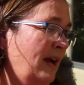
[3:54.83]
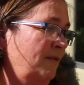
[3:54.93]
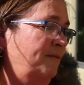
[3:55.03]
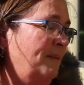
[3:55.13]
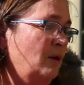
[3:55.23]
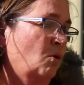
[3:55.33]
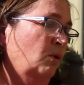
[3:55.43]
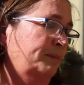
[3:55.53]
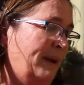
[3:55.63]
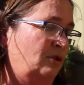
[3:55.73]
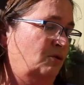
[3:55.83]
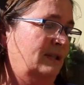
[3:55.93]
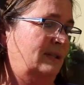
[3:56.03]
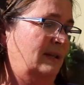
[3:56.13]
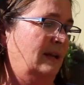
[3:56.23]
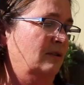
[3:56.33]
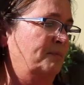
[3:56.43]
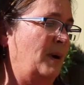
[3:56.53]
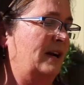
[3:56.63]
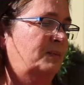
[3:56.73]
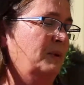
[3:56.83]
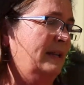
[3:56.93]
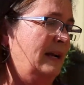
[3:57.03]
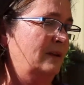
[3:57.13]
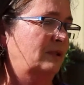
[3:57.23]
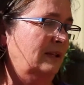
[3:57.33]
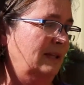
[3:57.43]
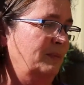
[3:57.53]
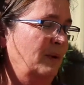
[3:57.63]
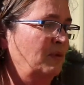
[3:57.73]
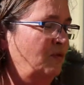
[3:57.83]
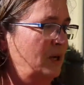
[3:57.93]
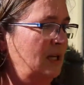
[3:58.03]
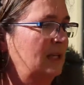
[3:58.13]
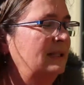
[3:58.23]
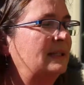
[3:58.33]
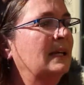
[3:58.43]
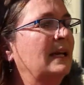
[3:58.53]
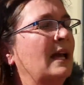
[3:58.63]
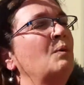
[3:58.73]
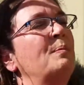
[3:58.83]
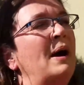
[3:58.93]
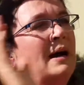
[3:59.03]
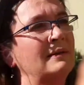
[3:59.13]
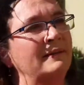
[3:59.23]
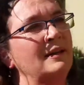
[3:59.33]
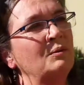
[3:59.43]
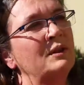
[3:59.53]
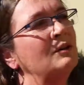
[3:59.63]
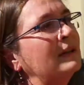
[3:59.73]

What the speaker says: have my old mattress and box spring that I used to sleep on before kids. We pile on there when they're